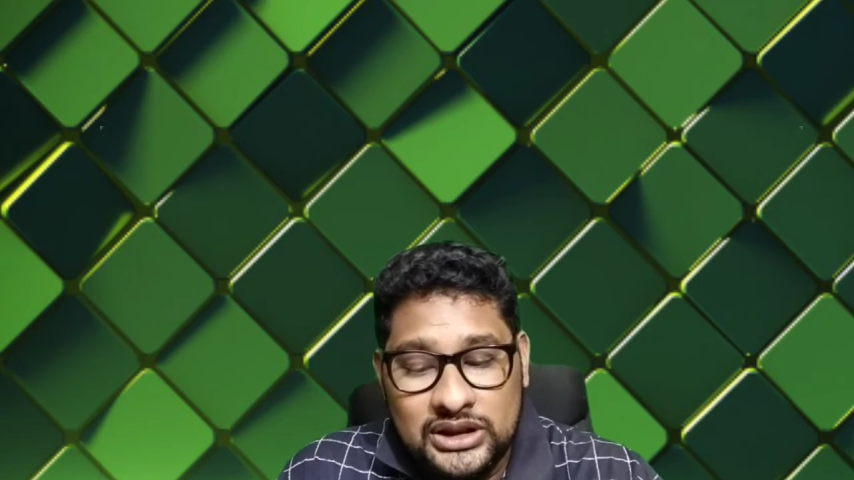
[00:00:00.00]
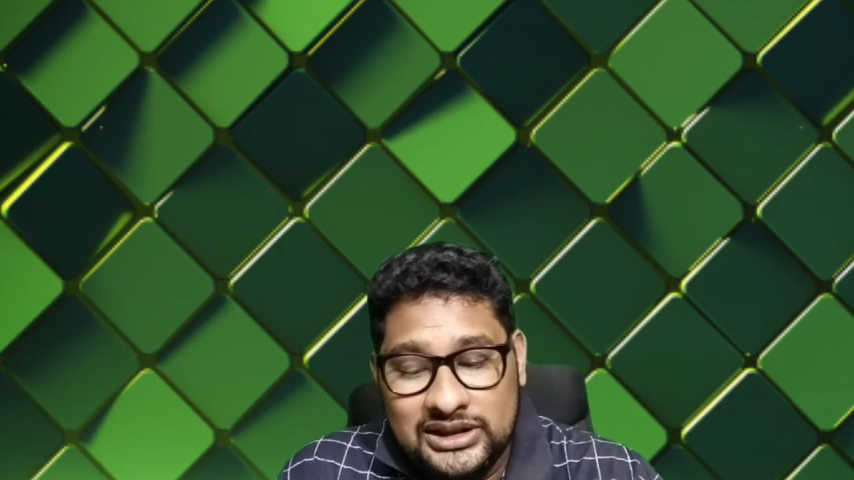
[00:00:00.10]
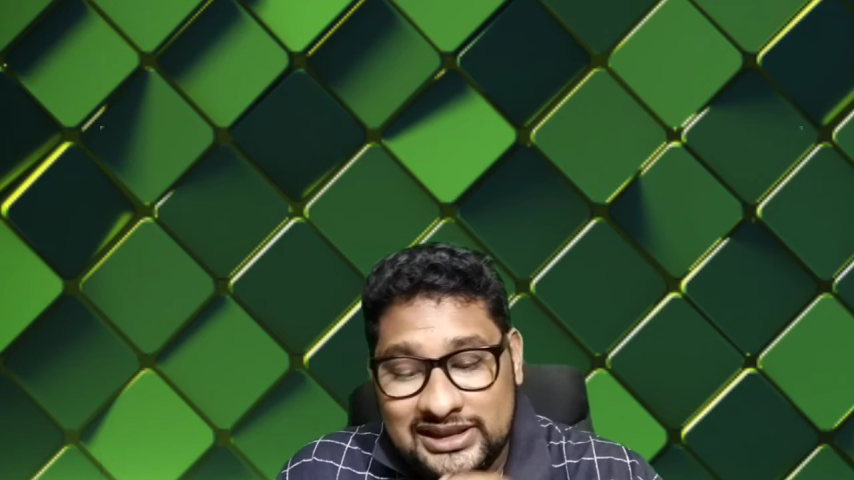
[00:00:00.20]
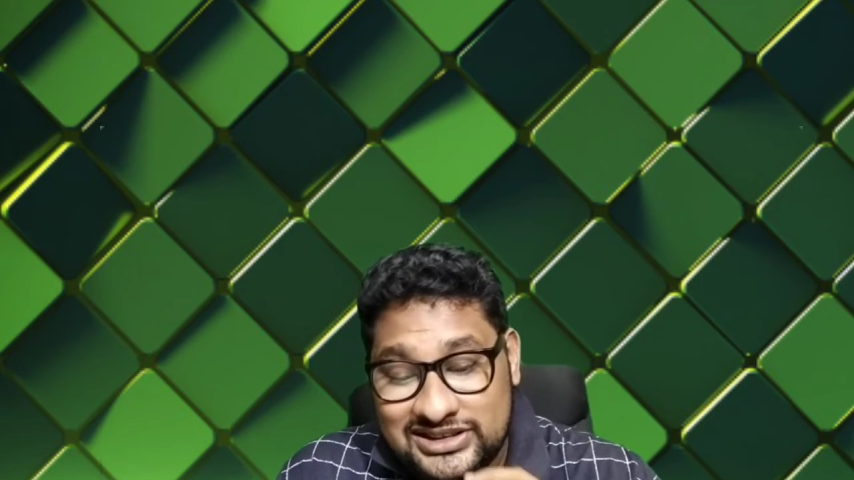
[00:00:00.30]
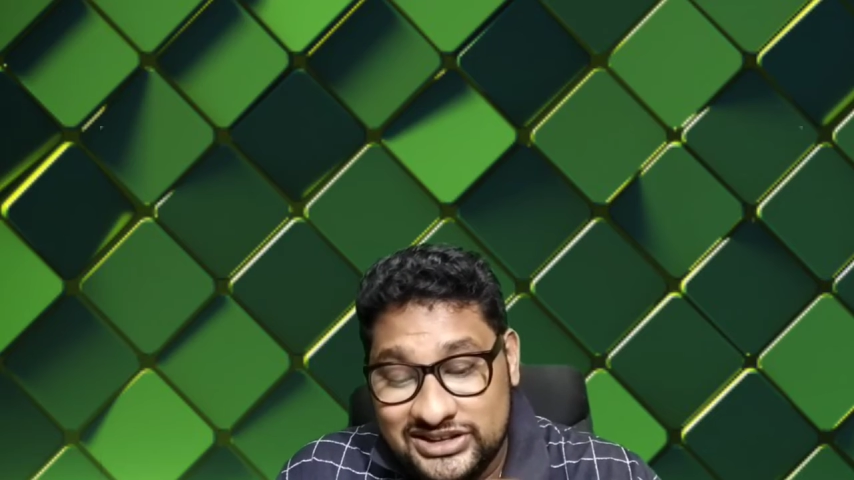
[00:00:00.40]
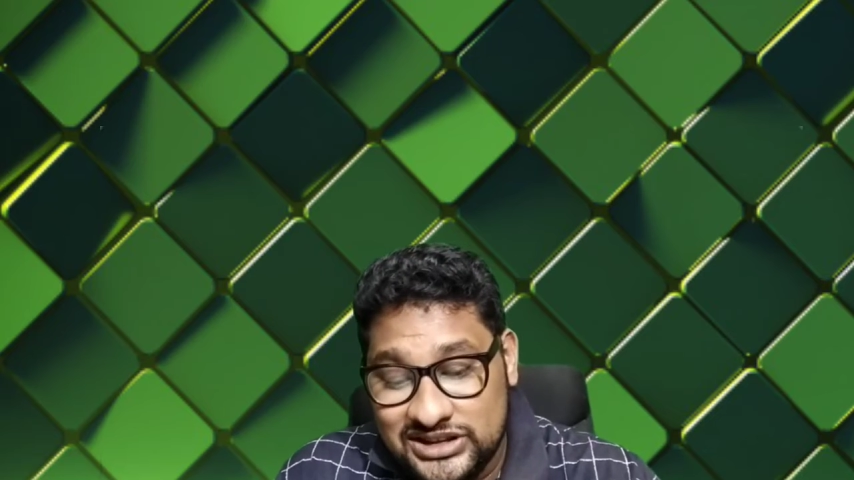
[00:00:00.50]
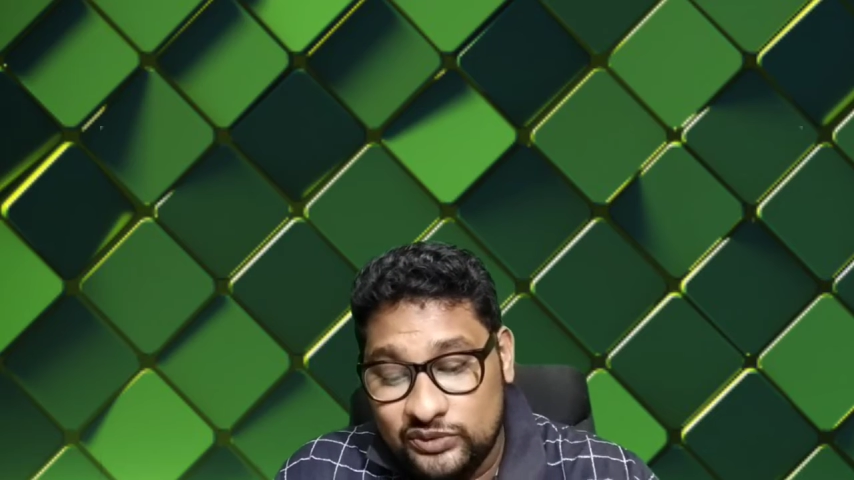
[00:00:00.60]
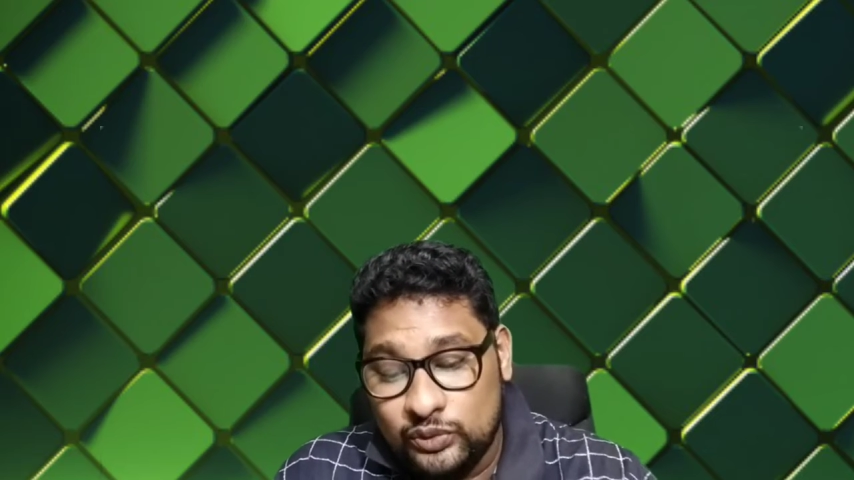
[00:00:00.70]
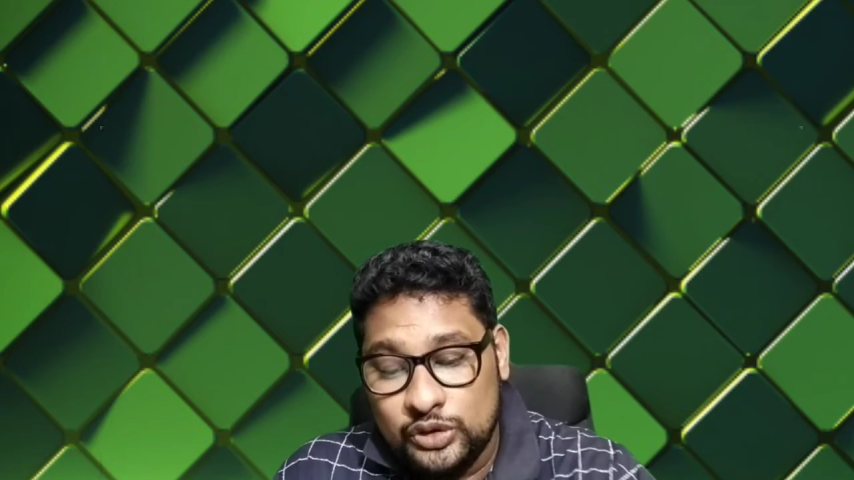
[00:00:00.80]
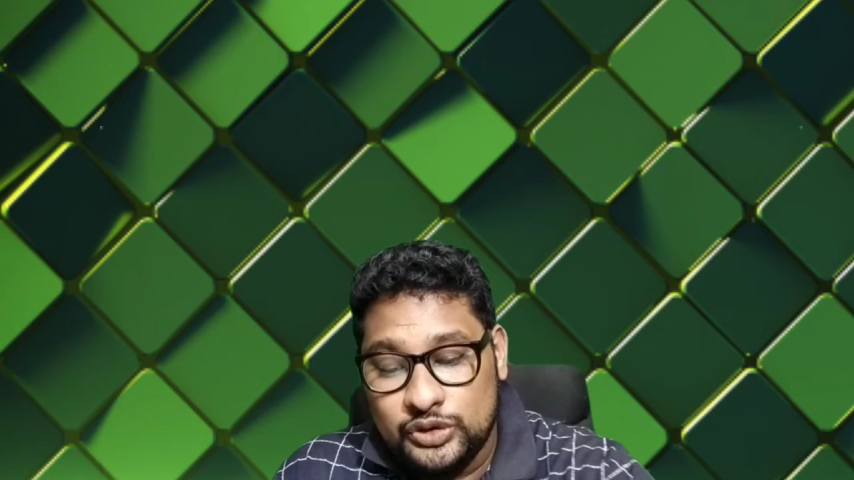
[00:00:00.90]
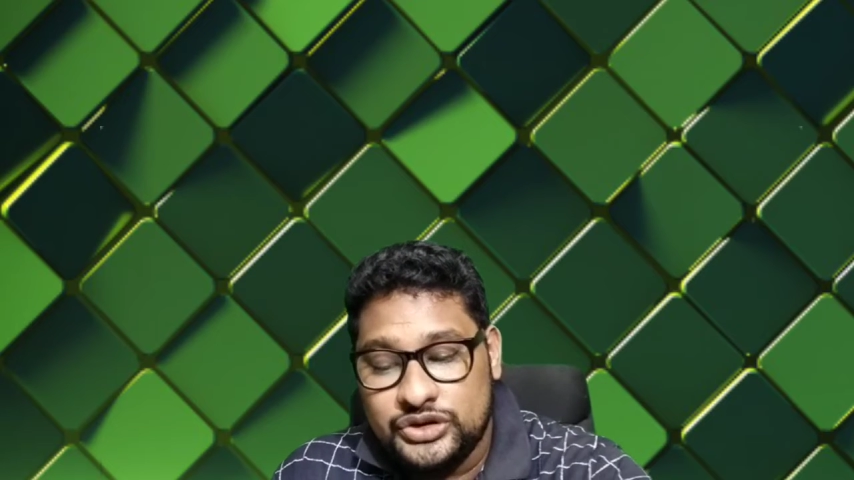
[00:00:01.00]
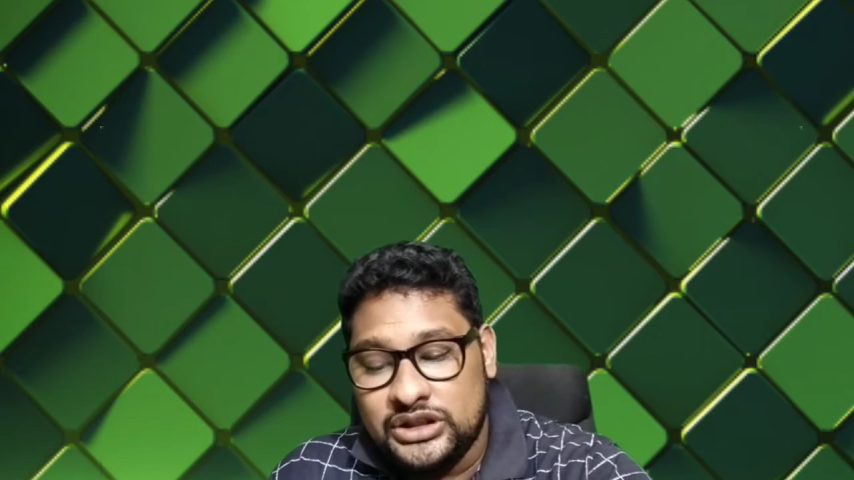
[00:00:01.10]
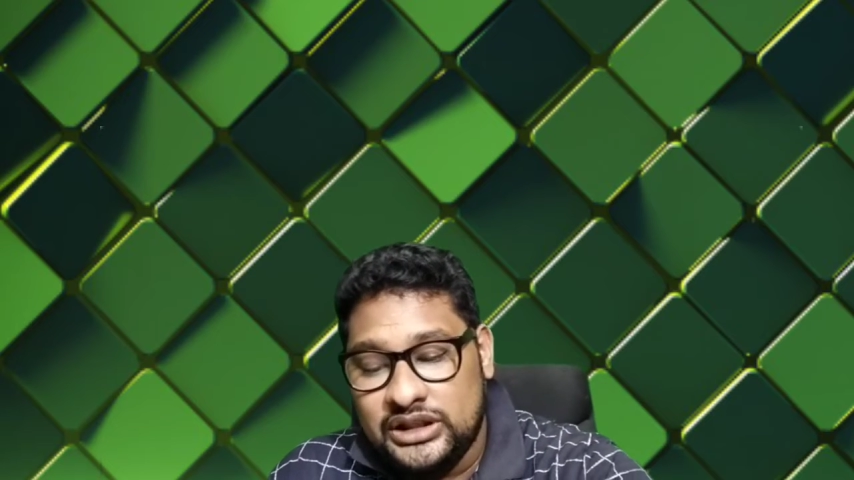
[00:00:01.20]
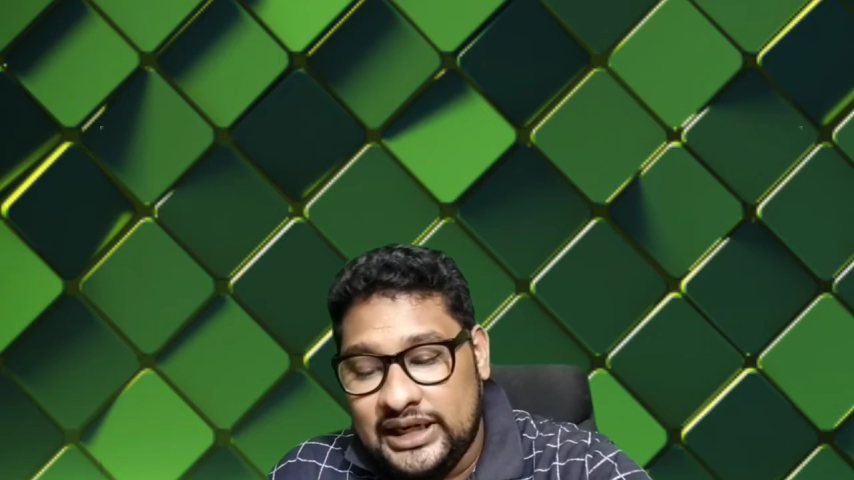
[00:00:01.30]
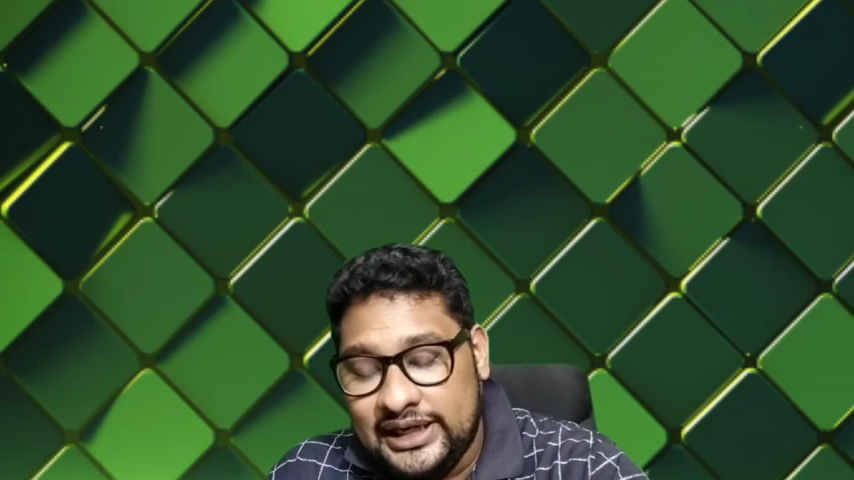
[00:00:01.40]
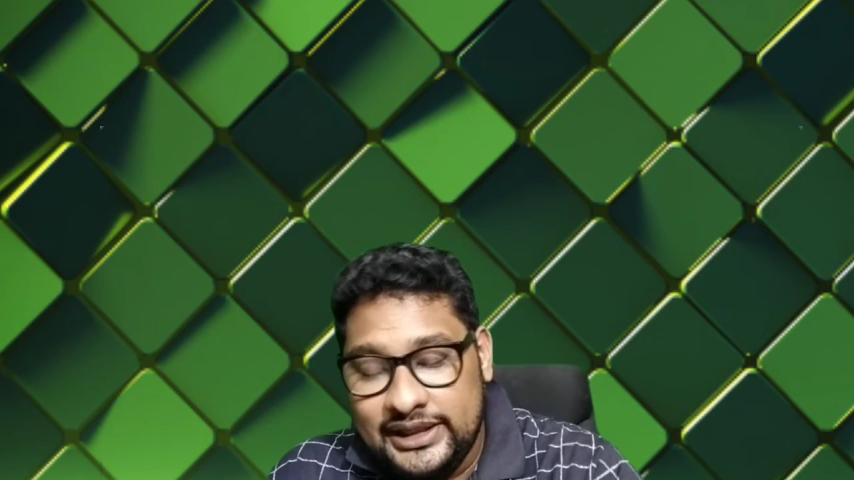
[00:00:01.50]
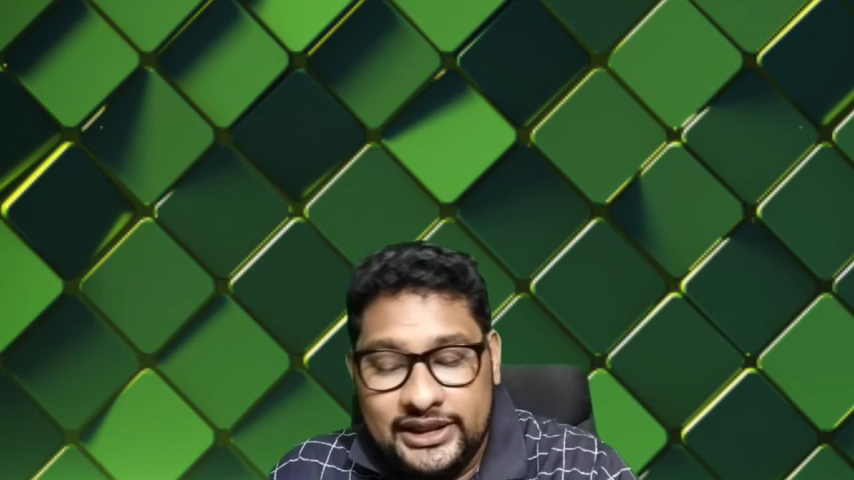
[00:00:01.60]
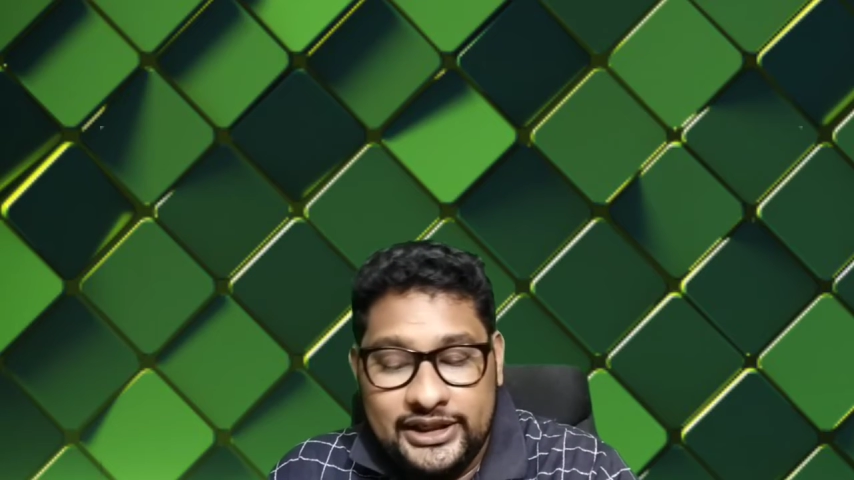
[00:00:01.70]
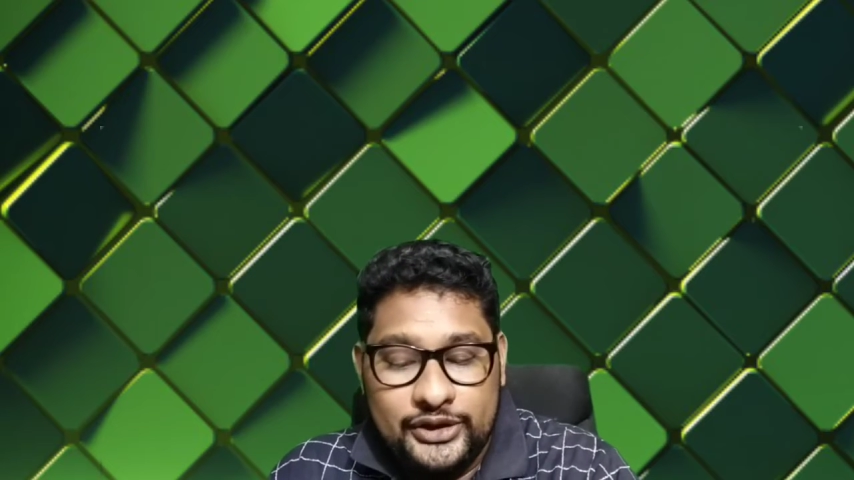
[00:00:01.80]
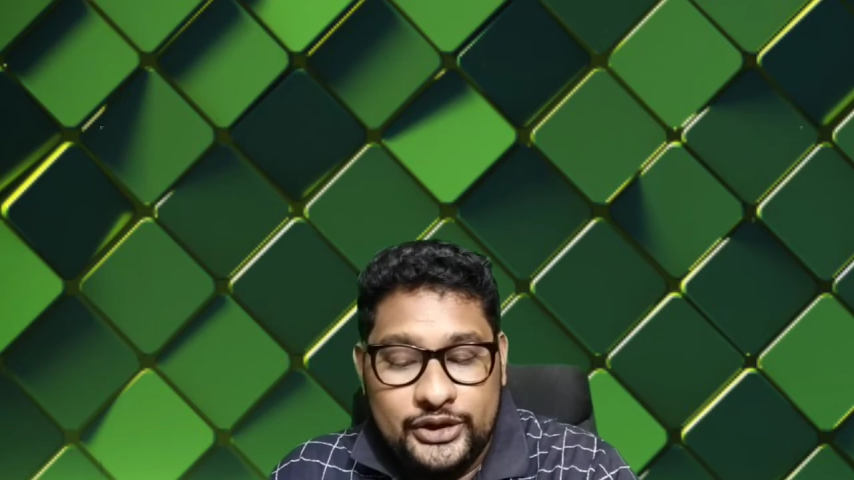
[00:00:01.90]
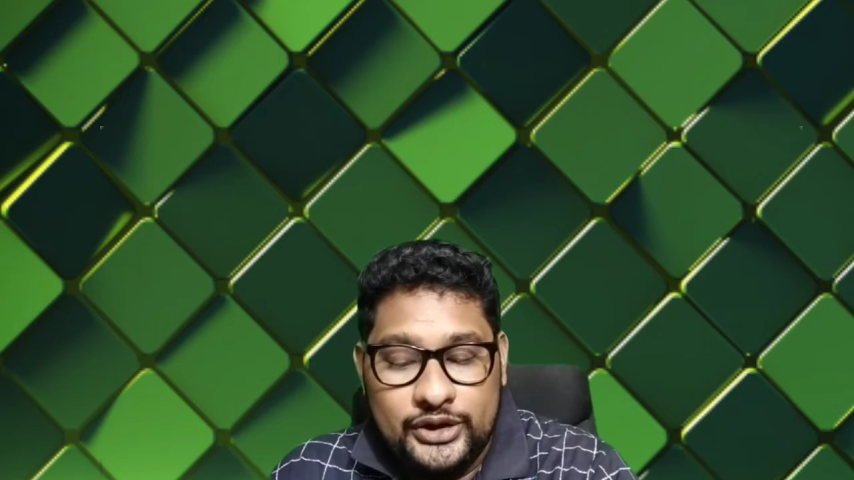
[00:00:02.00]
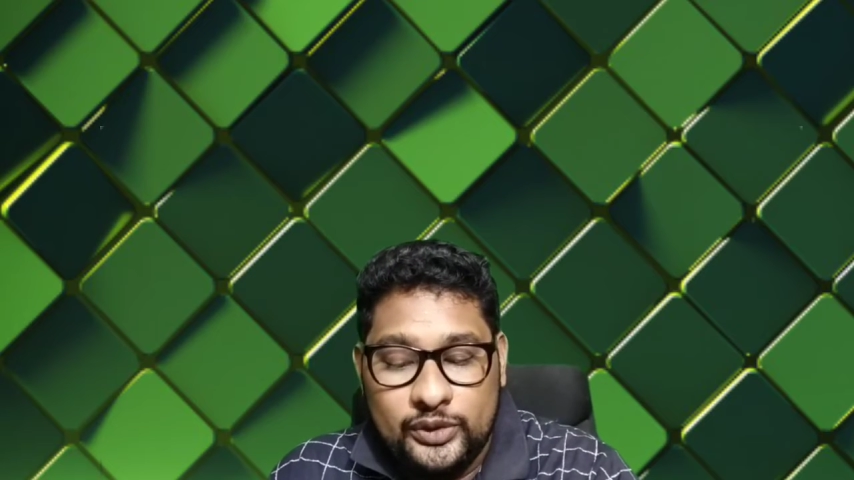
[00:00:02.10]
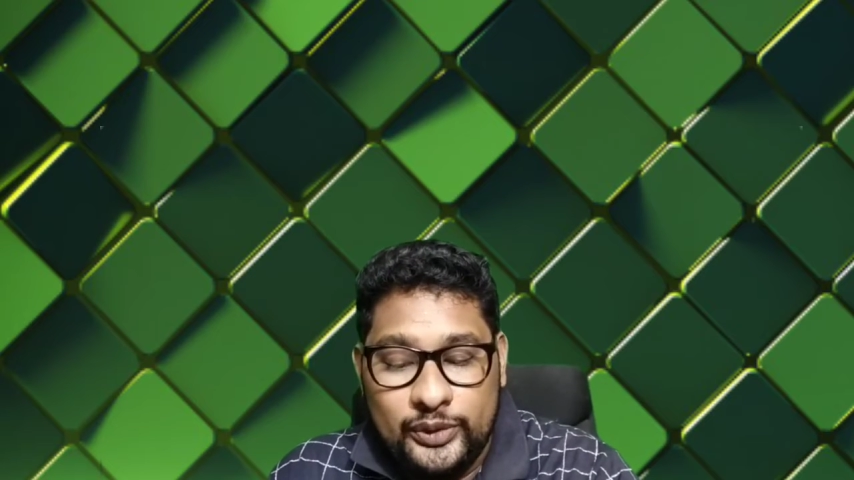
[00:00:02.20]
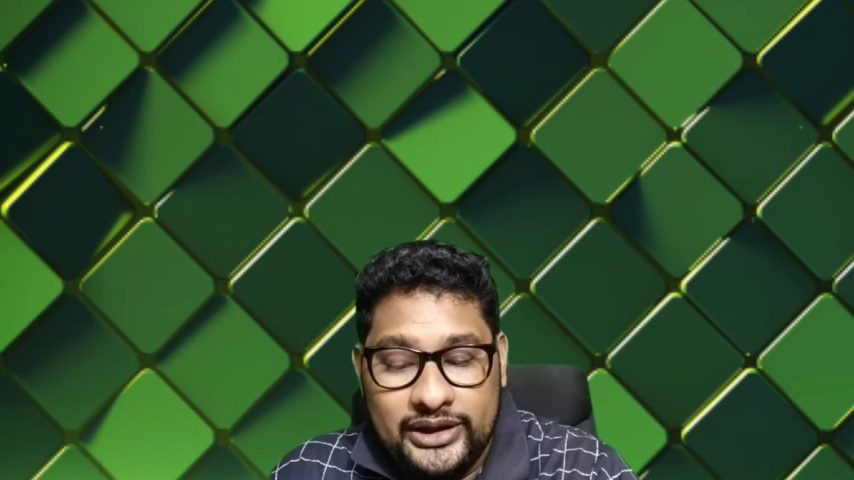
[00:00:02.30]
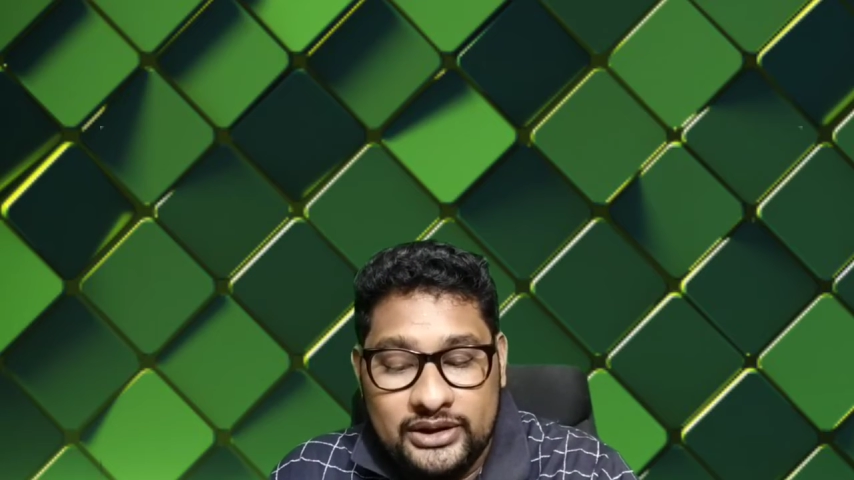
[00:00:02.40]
That was the 93